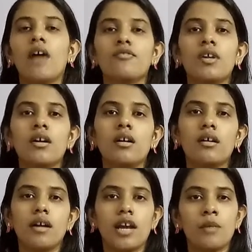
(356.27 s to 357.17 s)
after
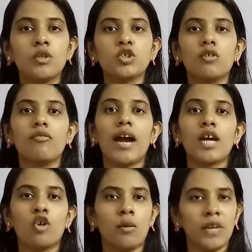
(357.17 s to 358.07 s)
emission of
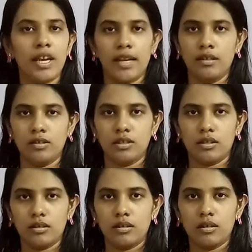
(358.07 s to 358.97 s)
atomic energy.